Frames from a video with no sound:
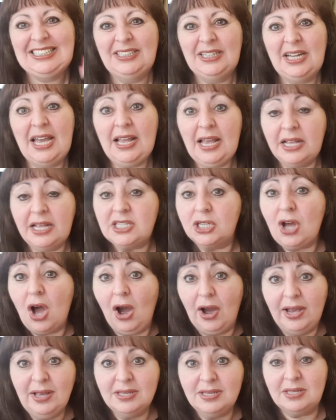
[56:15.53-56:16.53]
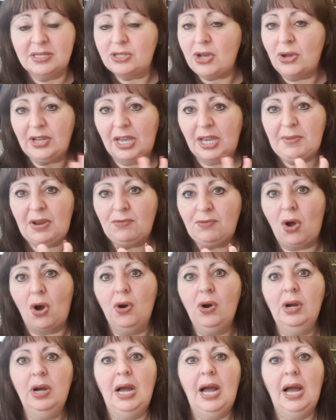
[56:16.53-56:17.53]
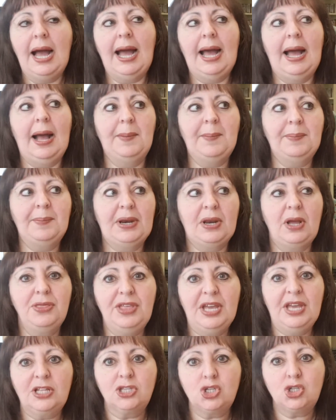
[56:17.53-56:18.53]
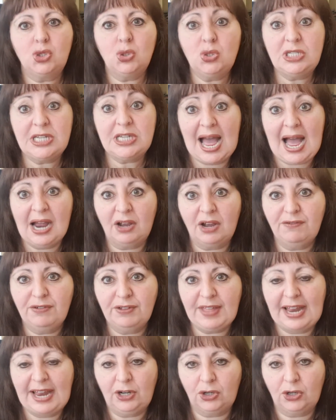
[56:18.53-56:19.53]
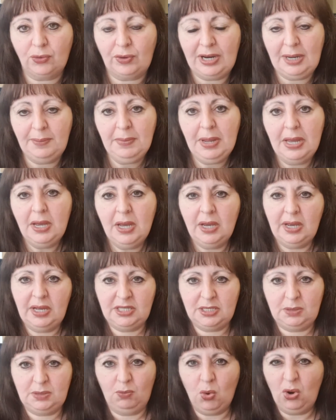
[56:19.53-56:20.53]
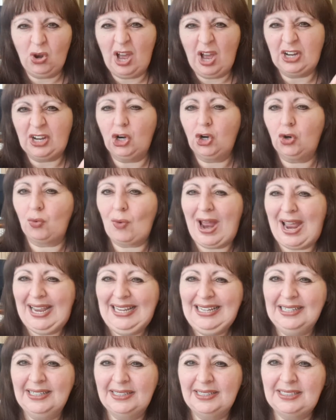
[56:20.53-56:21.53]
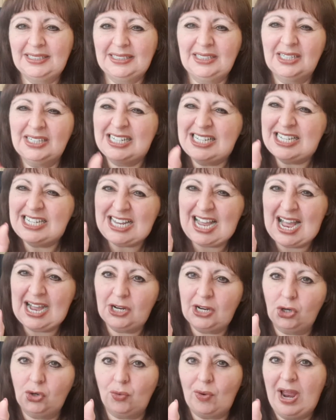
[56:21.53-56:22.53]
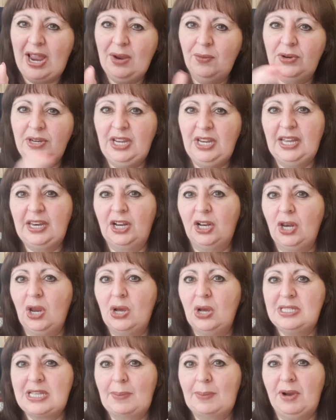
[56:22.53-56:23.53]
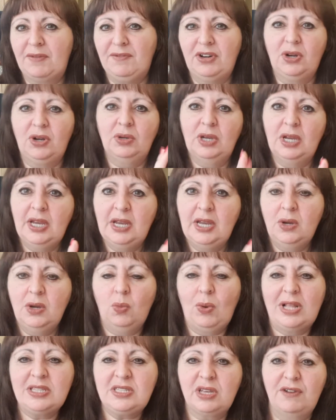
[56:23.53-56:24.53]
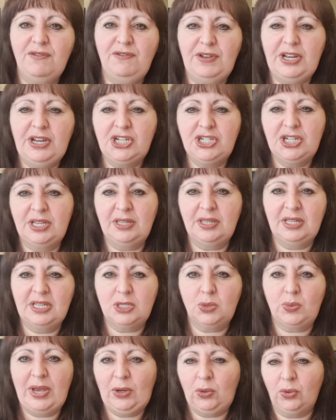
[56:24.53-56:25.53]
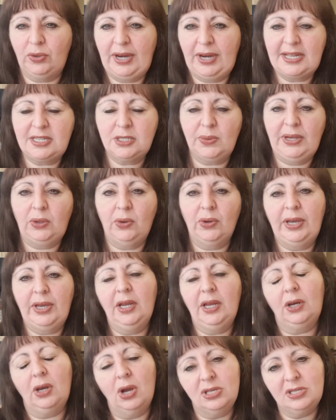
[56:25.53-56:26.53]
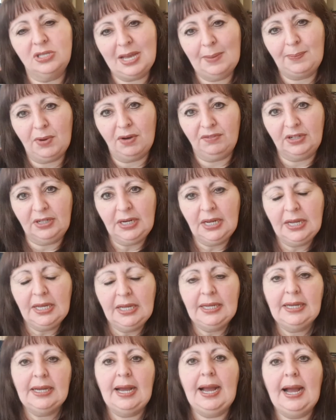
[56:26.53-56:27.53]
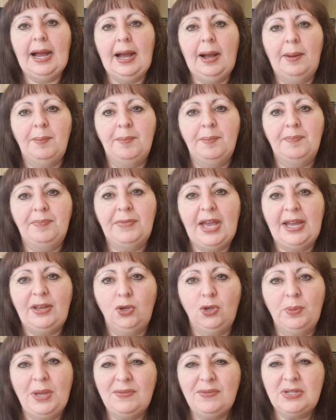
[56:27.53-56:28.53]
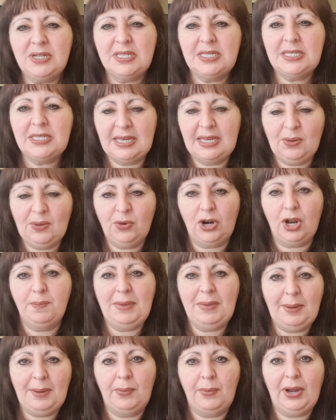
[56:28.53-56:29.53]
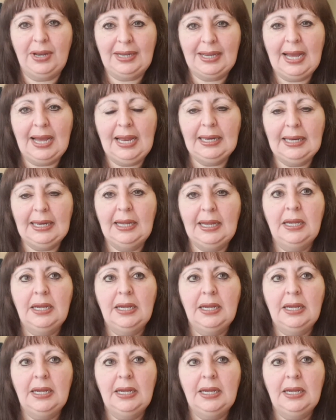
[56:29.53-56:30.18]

it's nice, don't get me wrong, but I think it's too dark for that cream. It's more like a grey. It's like a dark grey. When you get a close-up of it, once I finish it this week or next week, I'll get a close-up of it, and you'll be able to see what I mean by colour.